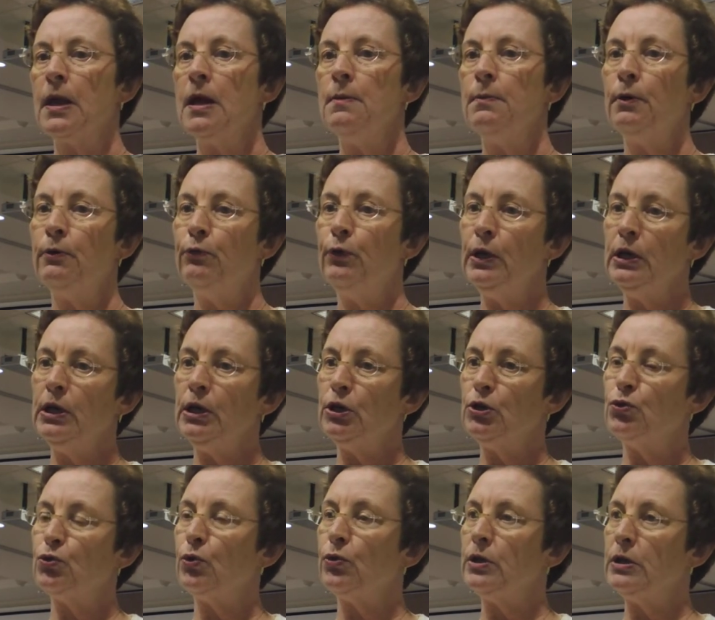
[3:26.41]
But if we can
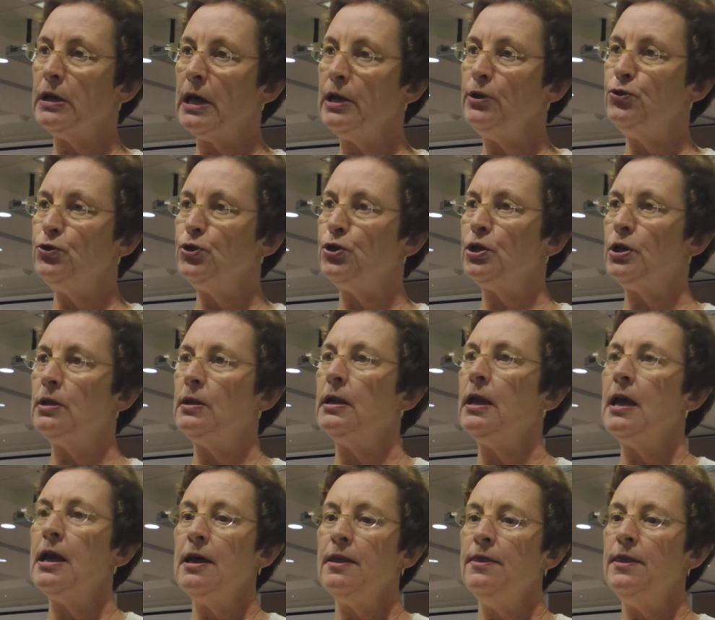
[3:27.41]
control the nitrogen,
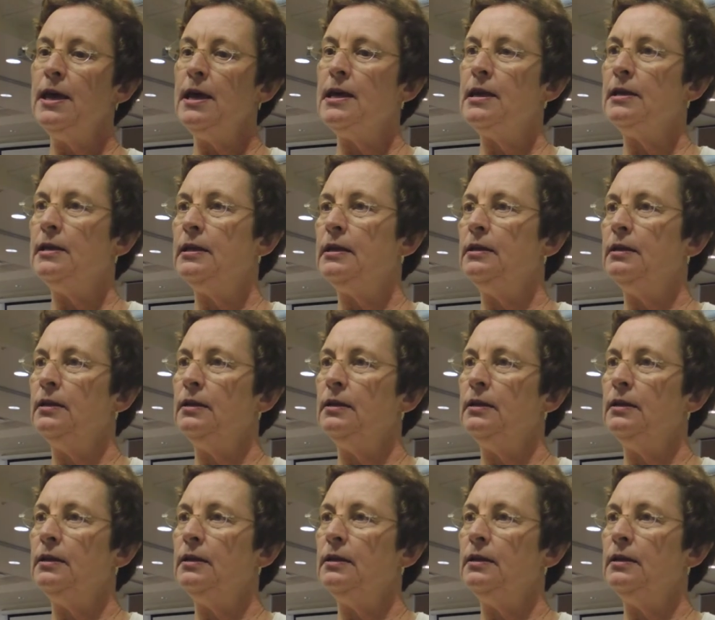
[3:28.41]
then